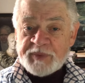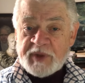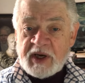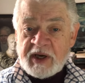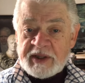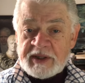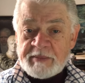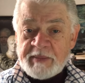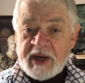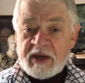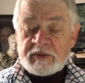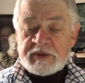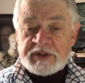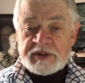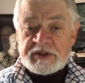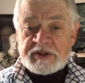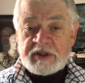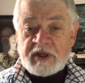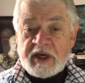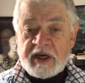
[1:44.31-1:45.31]
on the
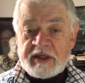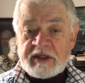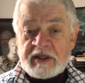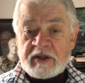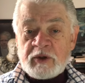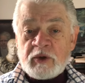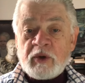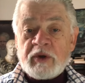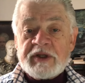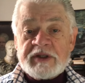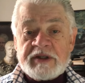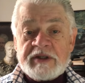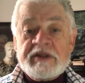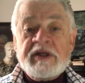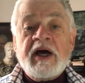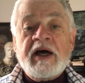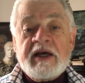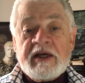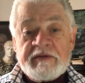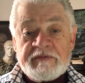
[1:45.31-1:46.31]
mountainside in order to
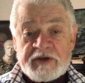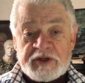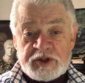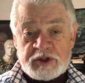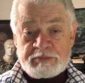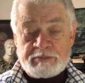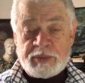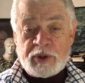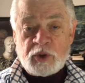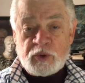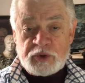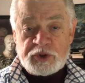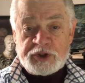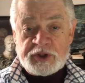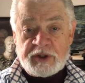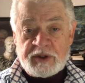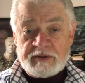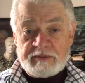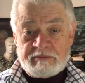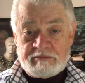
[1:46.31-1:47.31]
die of
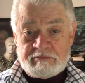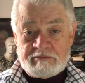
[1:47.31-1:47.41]
exposure